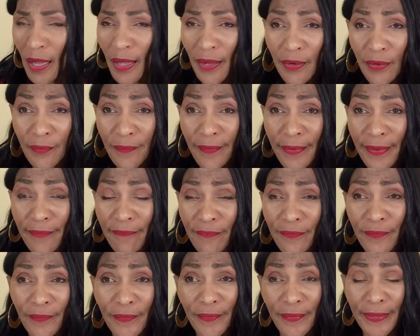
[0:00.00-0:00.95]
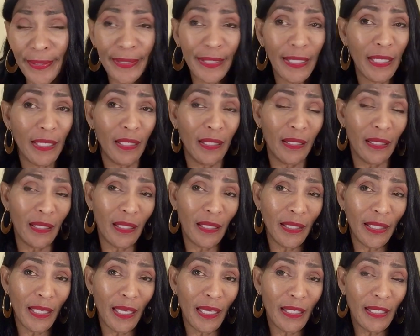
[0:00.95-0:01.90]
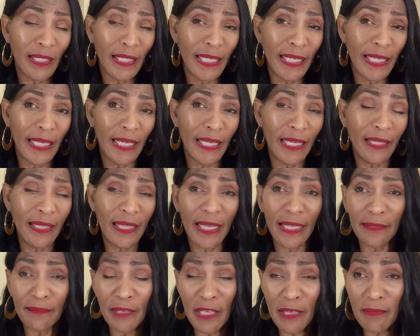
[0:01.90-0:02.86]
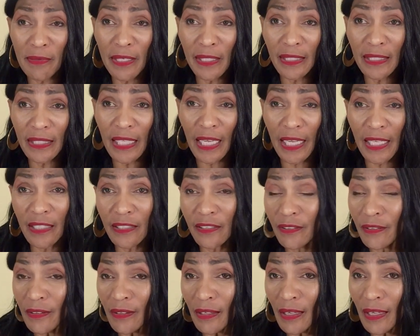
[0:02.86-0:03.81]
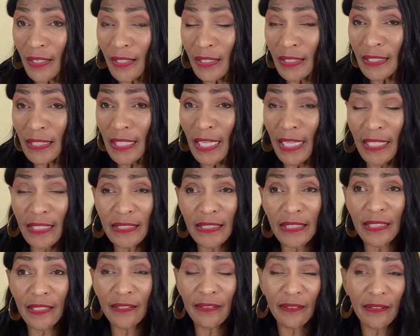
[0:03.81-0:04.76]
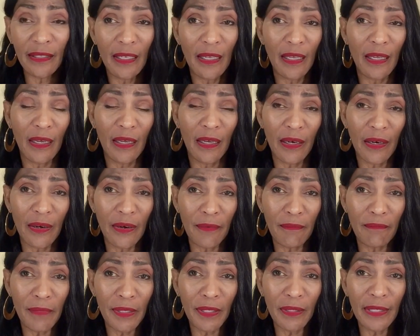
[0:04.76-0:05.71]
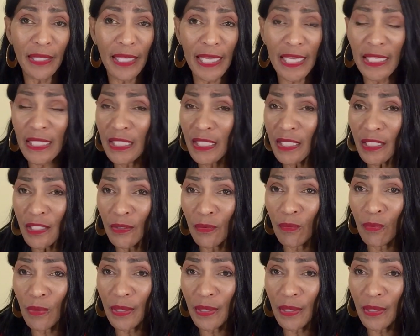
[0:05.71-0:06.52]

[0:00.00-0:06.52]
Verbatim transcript: annoying for a young lady that may be attached or unattached in her middle ages or